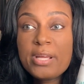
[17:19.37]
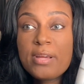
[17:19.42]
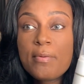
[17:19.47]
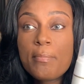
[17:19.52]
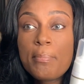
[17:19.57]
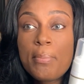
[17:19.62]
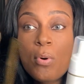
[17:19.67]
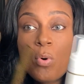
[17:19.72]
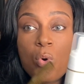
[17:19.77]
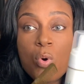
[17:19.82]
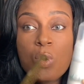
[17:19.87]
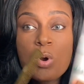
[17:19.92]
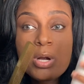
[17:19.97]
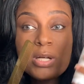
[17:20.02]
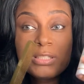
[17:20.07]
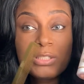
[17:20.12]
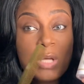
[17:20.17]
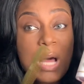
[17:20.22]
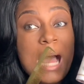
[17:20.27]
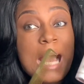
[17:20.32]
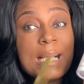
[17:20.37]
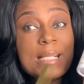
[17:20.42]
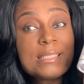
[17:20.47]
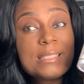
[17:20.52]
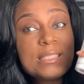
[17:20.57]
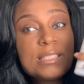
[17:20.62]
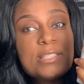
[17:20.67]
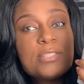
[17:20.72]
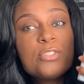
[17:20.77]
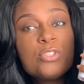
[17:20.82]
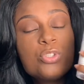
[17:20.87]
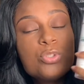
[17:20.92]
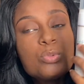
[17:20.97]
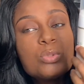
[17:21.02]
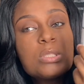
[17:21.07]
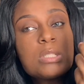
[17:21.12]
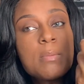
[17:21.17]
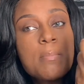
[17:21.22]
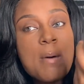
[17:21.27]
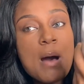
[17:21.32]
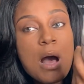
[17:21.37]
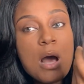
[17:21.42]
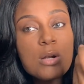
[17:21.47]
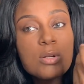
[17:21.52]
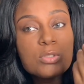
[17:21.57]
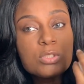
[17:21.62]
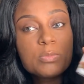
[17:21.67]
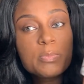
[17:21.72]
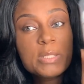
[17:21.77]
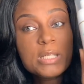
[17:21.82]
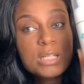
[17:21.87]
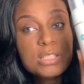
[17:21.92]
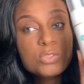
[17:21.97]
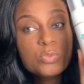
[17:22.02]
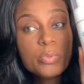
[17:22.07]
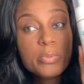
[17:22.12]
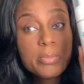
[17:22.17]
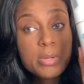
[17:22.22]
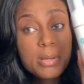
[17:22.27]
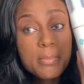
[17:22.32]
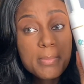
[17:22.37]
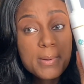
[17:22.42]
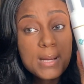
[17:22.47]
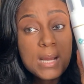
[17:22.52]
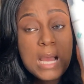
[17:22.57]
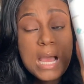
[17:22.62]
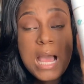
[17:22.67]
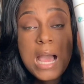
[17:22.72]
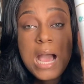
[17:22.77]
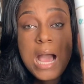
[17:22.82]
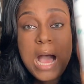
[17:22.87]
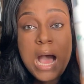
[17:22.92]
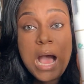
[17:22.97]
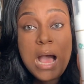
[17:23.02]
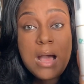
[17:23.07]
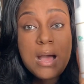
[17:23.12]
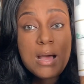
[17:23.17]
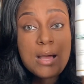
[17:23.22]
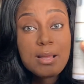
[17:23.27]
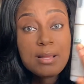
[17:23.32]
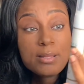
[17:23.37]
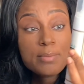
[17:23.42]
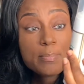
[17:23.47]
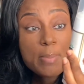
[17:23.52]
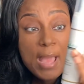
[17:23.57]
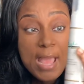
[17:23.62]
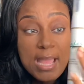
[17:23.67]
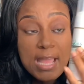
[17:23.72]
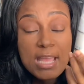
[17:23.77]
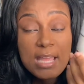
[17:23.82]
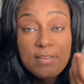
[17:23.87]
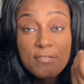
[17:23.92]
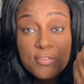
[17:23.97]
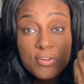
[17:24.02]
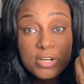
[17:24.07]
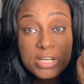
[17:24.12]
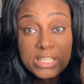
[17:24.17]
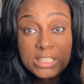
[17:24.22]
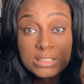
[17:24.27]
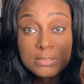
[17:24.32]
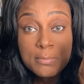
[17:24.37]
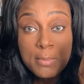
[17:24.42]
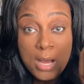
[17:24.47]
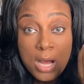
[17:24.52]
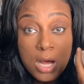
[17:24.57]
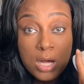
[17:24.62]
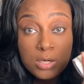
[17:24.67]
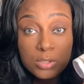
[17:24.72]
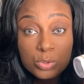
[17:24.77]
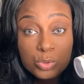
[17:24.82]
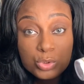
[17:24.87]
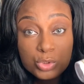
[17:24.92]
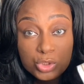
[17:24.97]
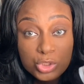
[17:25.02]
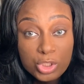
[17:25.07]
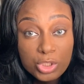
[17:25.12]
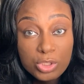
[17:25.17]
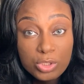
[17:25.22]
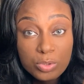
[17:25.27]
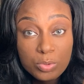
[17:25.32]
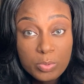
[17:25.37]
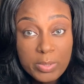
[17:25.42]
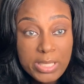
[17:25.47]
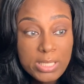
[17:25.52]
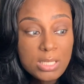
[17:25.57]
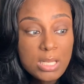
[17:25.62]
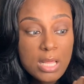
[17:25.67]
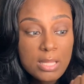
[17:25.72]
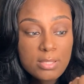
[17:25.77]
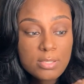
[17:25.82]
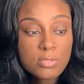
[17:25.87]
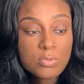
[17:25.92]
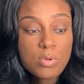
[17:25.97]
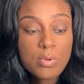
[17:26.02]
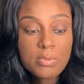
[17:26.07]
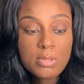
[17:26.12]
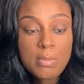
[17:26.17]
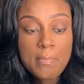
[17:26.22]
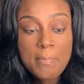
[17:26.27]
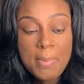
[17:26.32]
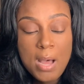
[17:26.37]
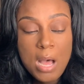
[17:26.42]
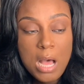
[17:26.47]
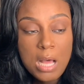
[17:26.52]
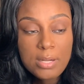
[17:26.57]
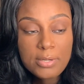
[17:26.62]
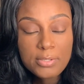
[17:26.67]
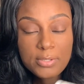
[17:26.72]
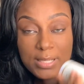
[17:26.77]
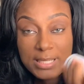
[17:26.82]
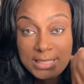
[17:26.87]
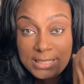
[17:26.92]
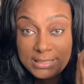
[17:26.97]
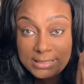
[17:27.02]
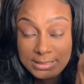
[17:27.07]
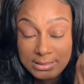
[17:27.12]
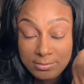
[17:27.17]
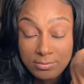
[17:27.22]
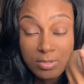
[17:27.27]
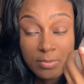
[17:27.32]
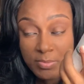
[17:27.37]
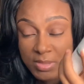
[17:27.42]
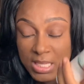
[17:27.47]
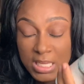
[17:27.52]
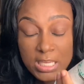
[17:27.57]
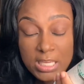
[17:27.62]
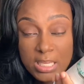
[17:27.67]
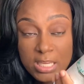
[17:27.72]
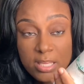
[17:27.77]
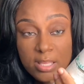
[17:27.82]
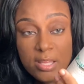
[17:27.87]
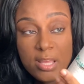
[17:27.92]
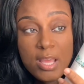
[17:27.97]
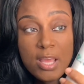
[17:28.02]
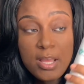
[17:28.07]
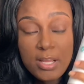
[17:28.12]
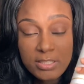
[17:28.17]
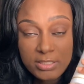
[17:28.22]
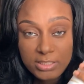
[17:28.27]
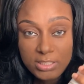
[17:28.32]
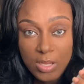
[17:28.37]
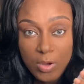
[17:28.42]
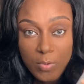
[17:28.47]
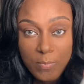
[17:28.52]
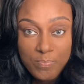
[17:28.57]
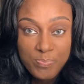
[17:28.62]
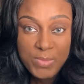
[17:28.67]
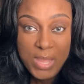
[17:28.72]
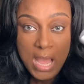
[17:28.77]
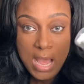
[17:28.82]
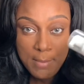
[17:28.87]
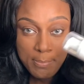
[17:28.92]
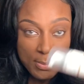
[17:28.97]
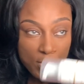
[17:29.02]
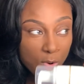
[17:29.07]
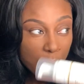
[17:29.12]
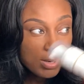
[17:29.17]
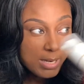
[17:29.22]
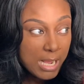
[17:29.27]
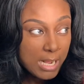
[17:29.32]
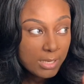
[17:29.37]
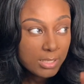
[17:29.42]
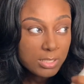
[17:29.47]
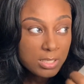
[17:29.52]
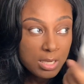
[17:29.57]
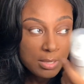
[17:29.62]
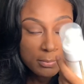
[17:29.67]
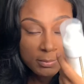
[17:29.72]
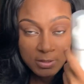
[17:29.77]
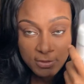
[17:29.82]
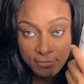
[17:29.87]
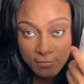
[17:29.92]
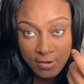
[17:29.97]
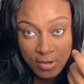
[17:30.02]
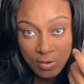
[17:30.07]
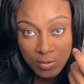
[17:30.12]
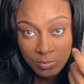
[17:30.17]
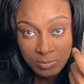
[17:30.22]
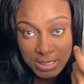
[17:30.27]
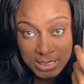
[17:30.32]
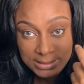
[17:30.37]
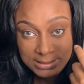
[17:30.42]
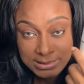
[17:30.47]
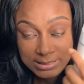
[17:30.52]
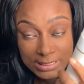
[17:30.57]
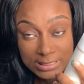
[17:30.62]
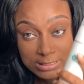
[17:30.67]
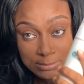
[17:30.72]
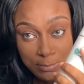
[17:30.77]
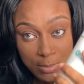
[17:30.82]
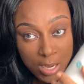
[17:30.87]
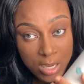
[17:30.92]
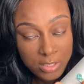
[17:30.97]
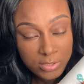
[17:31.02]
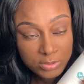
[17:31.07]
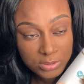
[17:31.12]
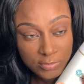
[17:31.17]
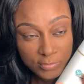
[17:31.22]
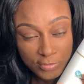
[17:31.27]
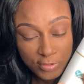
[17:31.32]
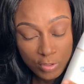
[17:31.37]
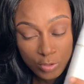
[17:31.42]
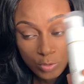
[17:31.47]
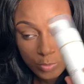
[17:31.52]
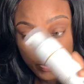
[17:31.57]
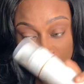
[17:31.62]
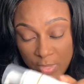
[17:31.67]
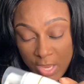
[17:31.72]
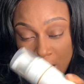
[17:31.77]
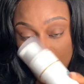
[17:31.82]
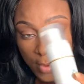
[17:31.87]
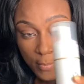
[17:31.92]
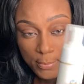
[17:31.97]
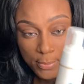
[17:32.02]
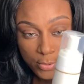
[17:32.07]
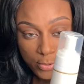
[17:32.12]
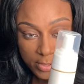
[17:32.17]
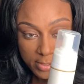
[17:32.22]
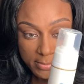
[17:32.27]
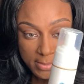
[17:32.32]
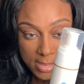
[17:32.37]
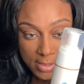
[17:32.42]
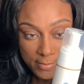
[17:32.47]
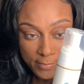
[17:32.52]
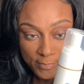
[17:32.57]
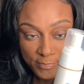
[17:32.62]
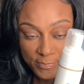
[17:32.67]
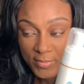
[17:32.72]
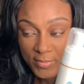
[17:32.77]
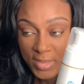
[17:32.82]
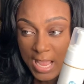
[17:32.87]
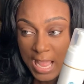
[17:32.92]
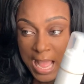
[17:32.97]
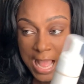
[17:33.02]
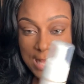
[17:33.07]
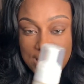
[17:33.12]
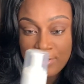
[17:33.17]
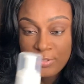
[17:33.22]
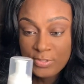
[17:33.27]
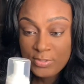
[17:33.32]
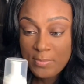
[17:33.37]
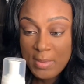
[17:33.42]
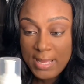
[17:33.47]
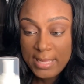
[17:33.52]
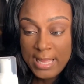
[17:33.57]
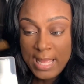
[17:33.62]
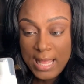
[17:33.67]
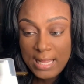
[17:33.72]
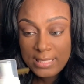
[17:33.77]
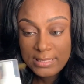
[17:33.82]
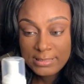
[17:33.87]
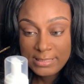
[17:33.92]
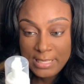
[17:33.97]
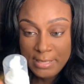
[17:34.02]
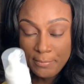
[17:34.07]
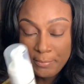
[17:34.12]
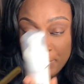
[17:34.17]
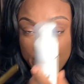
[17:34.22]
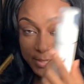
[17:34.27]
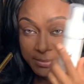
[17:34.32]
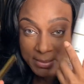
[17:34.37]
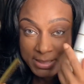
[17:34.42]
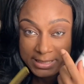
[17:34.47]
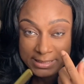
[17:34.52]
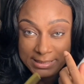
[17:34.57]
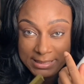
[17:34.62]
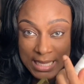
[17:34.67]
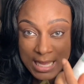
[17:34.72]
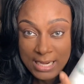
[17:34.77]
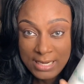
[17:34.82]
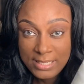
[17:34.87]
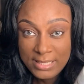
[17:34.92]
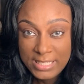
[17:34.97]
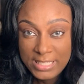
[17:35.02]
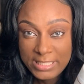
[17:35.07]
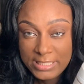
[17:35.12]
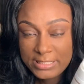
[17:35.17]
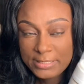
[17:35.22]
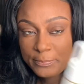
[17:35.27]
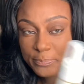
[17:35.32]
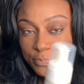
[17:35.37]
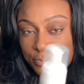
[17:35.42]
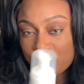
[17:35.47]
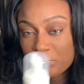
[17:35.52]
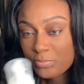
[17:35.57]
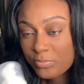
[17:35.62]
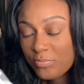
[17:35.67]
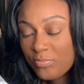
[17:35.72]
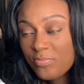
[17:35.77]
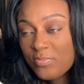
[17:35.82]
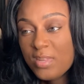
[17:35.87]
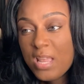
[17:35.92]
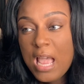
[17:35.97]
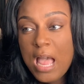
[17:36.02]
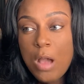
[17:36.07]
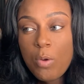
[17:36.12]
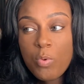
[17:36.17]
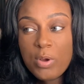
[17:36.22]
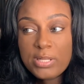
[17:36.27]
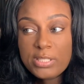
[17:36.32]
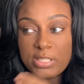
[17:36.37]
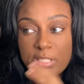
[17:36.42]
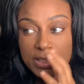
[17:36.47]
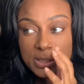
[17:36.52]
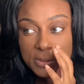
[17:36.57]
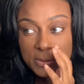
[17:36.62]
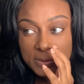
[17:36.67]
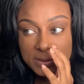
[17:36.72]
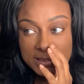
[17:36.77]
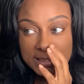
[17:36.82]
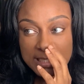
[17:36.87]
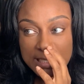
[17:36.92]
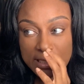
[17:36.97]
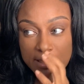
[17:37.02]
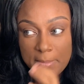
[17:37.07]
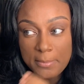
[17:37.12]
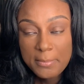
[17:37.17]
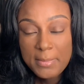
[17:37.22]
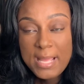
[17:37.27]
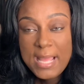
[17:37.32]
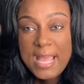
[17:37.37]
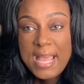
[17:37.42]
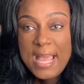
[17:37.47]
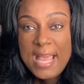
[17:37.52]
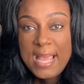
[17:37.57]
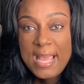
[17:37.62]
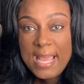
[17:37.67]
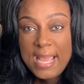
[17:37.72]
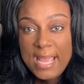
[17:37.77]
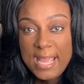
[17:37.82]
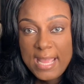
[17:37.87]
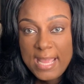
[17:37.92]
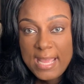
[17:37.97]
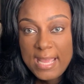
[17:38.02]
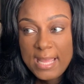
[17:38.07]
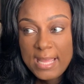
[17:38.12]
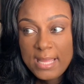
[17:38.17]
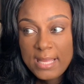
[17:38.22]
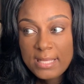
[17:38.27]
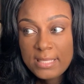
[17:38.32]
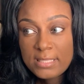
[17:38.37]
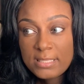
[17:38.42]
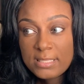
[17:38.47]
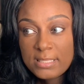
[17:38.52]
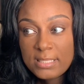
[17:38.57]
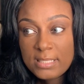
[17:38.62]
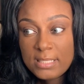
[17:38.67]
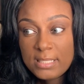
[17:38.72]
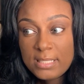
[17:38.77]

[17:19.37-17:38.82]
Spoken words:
pour so I can still use the bottles, because remember, I paid for these bottles too, and nothing's wrong with the bottle, at least I'm thinking. So I poured out a couple of foam, like 6 bottles of foam, poured them out. I used my gallons and put them inside of these. I went to use them, and